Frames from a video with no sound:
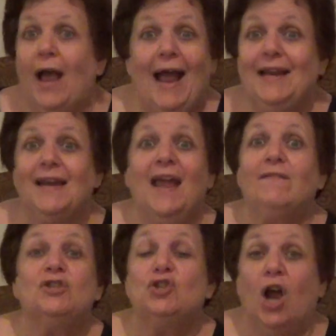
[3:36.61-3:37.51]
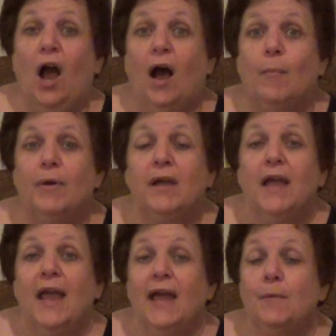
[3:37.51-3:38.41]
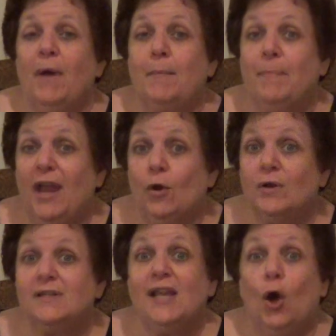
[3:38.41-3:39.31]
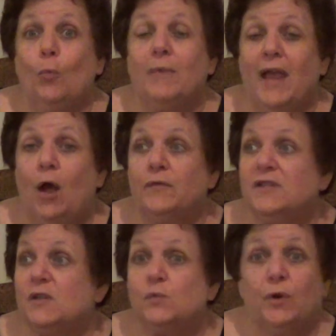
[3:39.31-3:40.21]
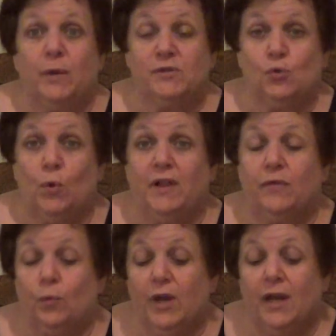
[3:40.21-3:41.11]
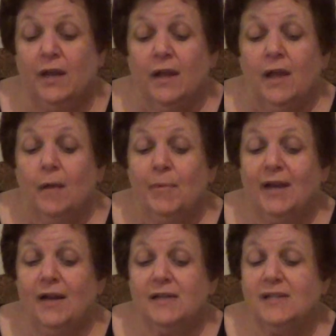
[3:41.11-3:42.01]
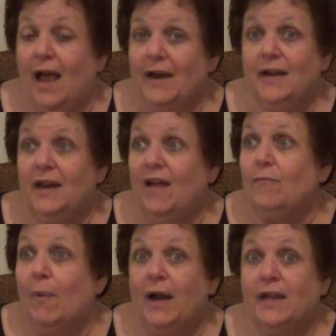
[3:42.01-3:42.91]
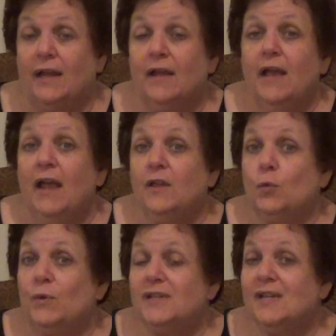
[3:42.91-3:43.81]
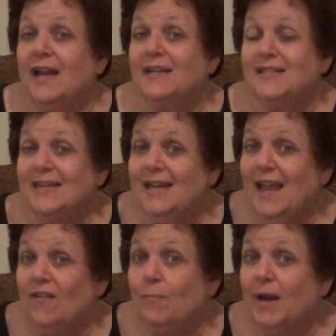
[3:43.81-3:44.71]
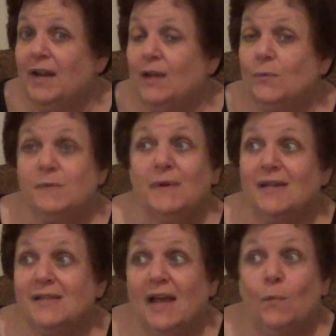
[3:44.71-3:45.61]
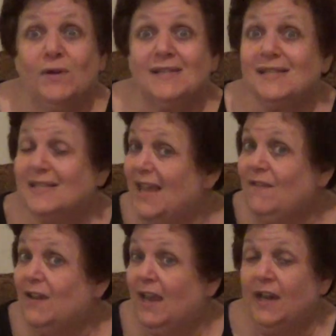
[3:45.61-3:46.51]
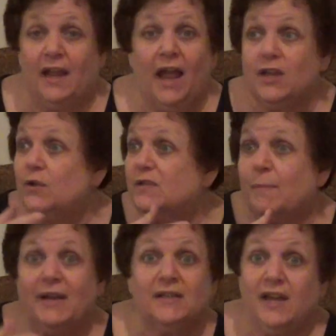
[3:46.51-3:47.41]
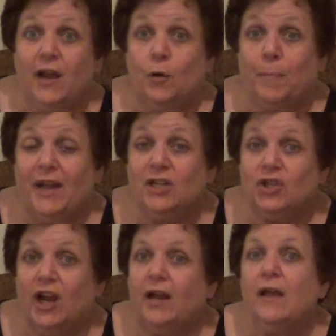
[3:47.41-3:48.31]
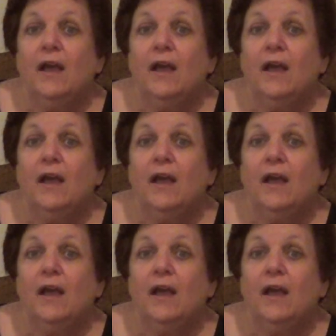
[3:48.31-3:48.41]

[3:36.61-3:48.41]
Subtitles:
I didn't have a job, and my parents helped me out. This is when I was 23, because I didn't have money. And the reason I didn't have money was because I wasn't saving any. I used my entire paycheck.